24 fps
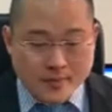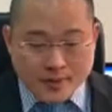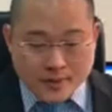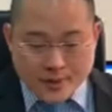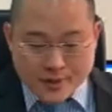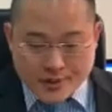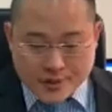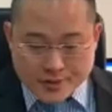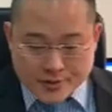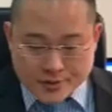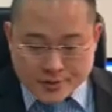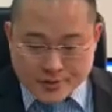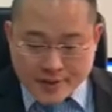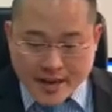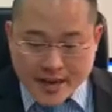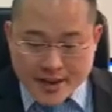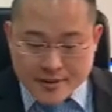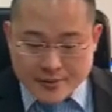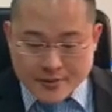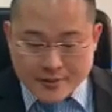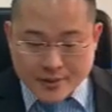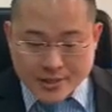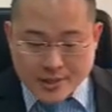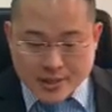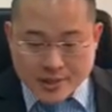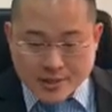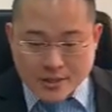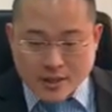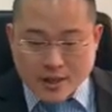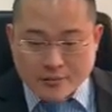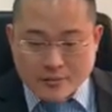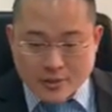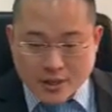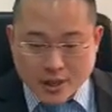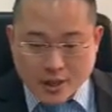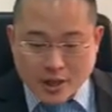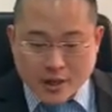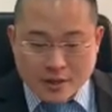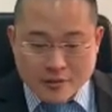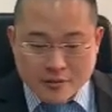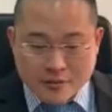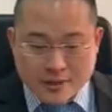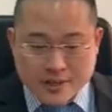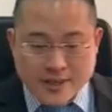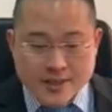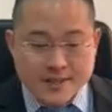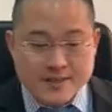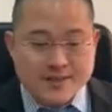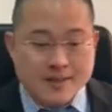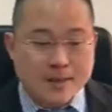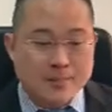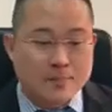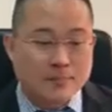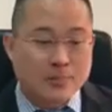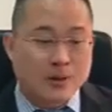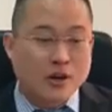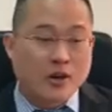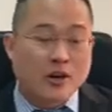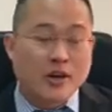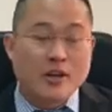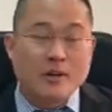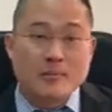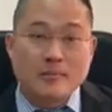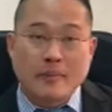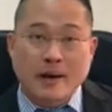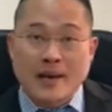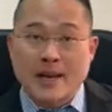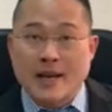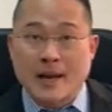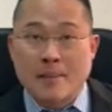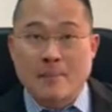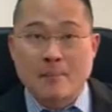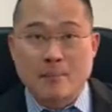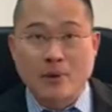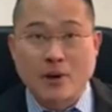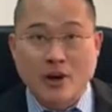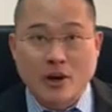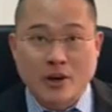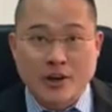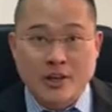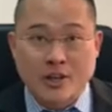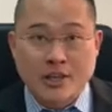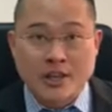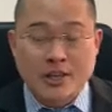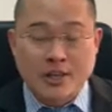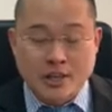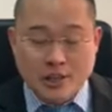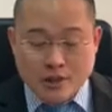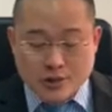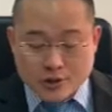the driver of a lorry is employed by employer.